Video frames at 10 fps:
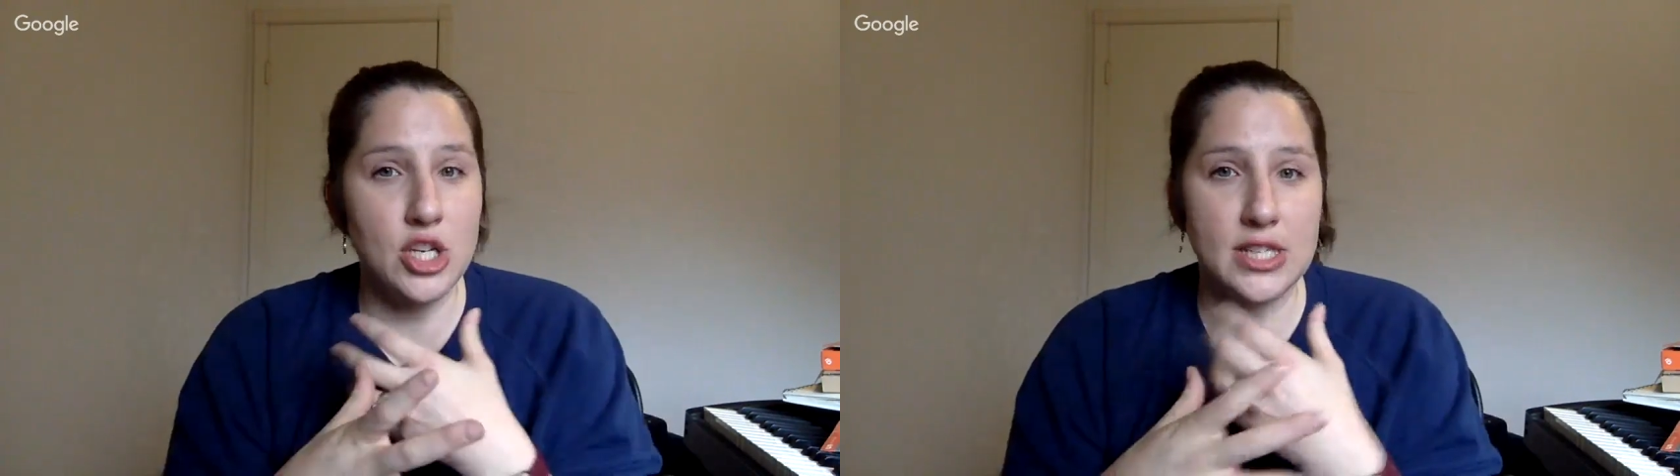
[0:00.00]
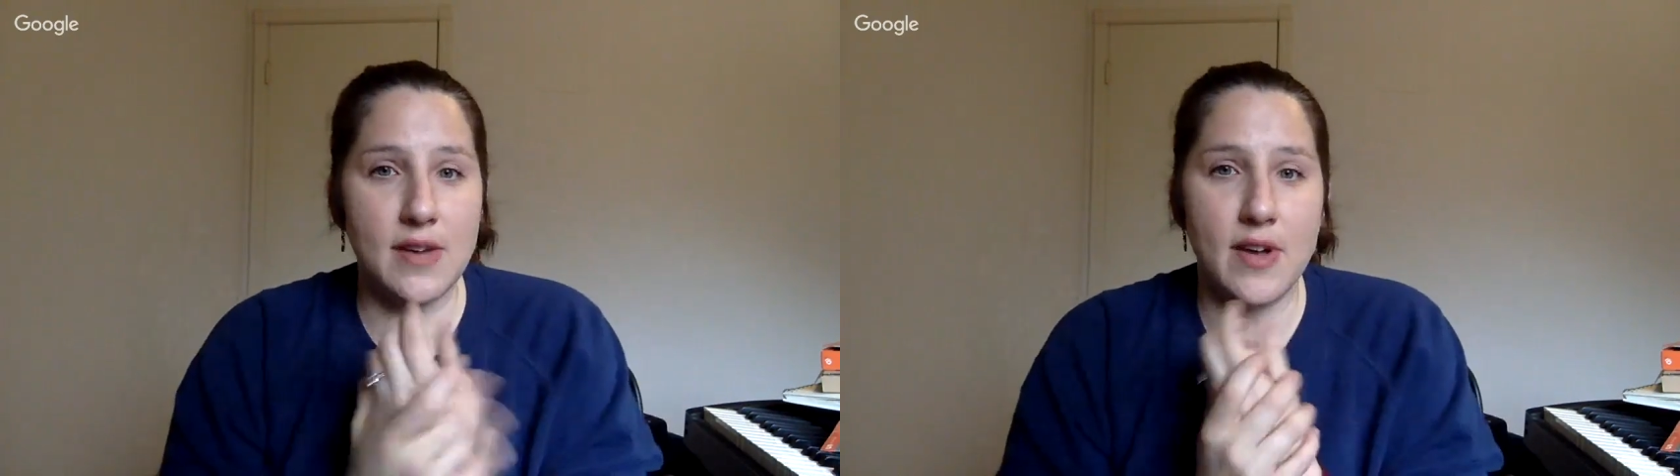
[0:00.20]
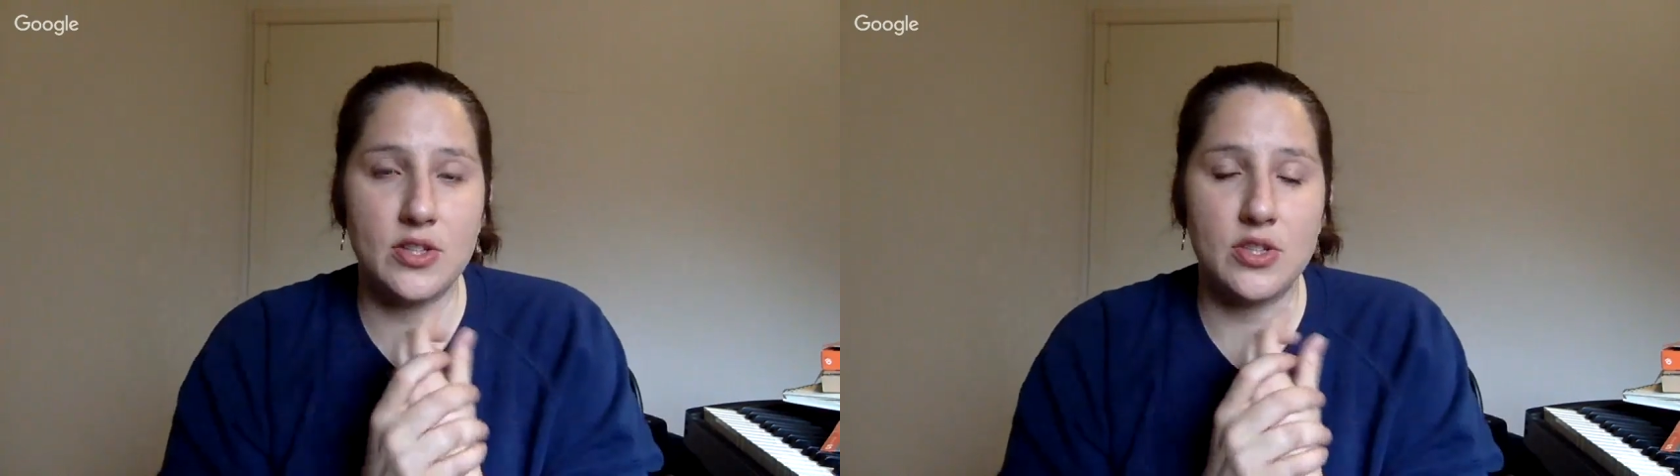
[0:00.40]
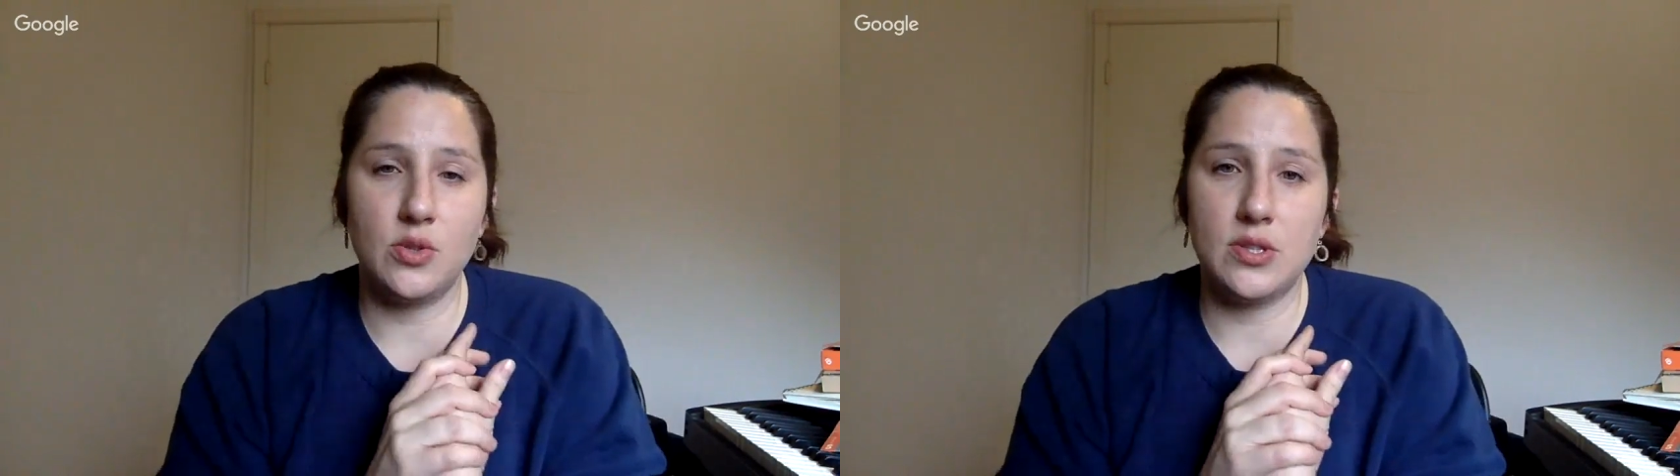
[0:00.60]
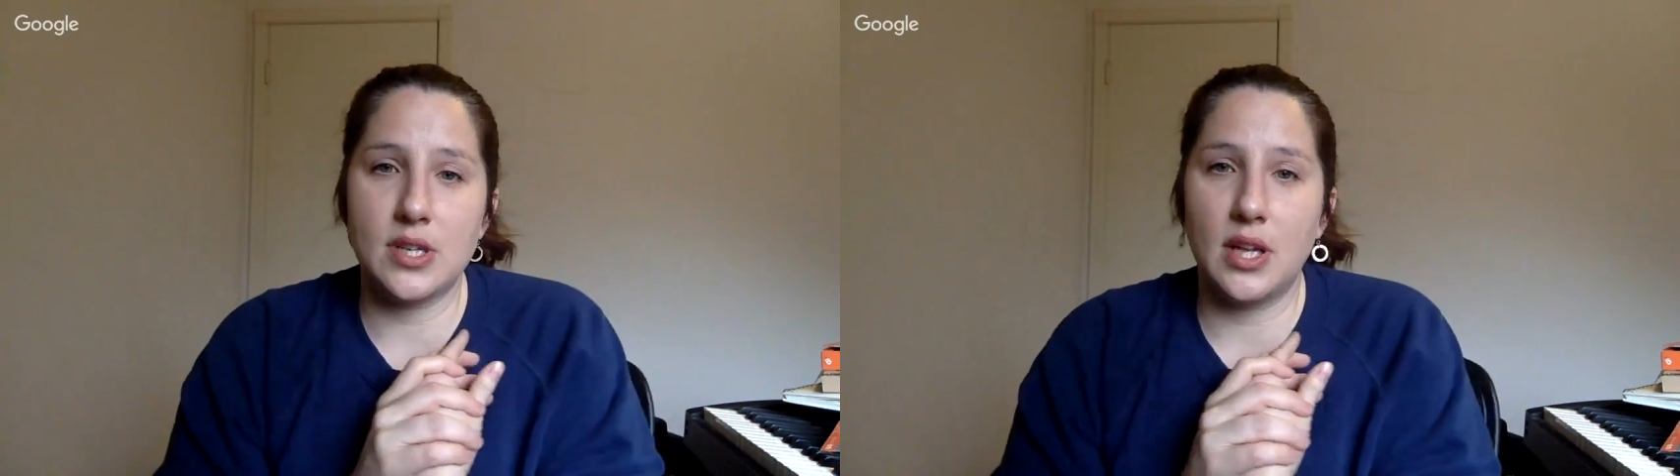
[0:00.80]
I've had students
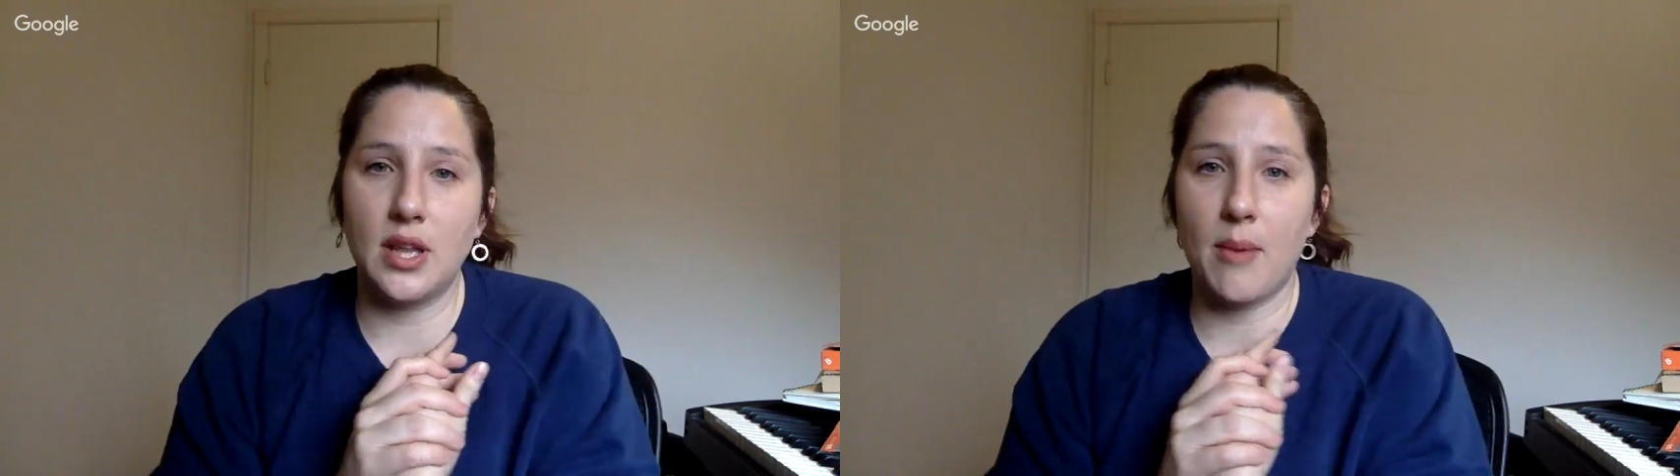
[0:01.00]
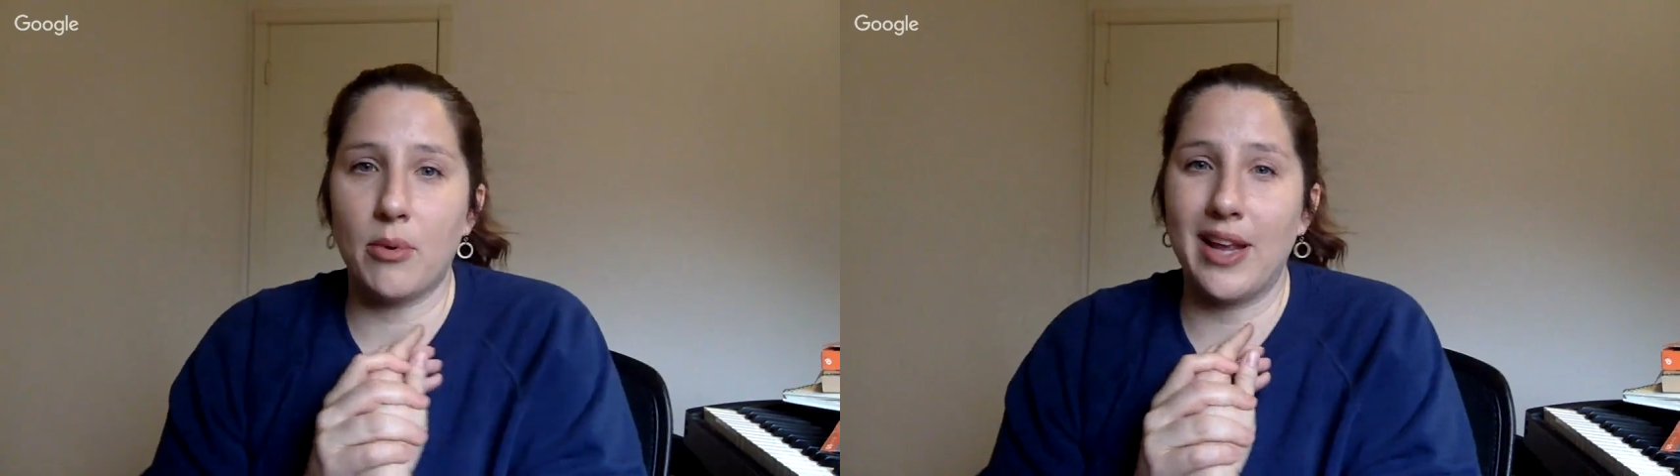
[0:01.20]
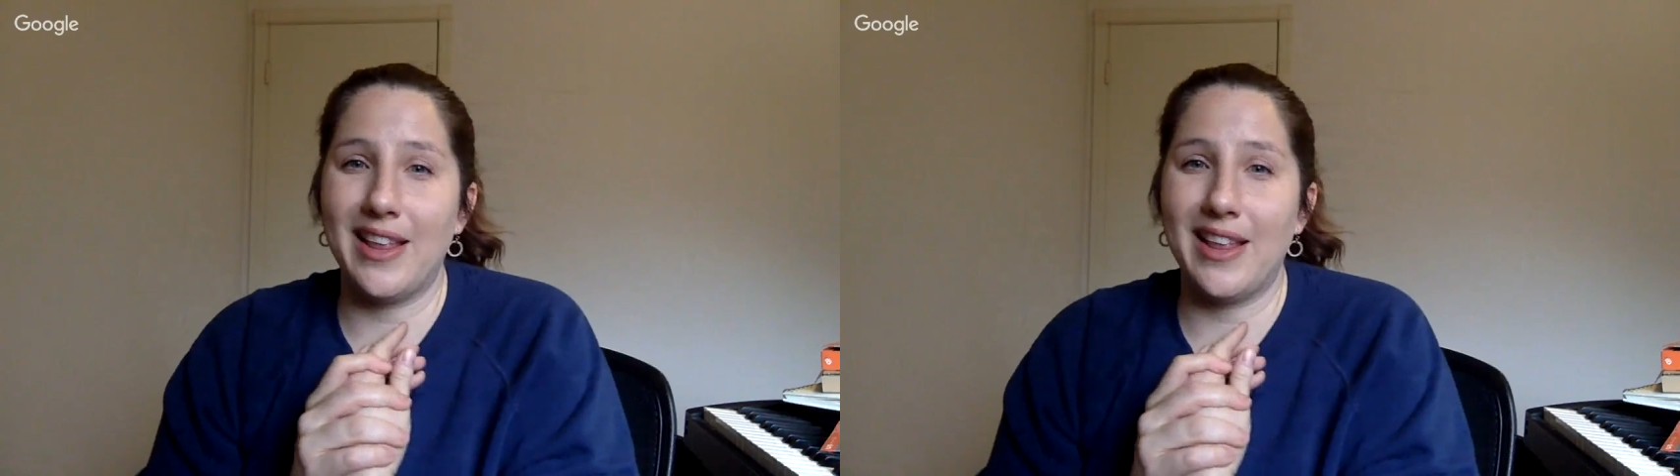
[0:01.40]
collaborate like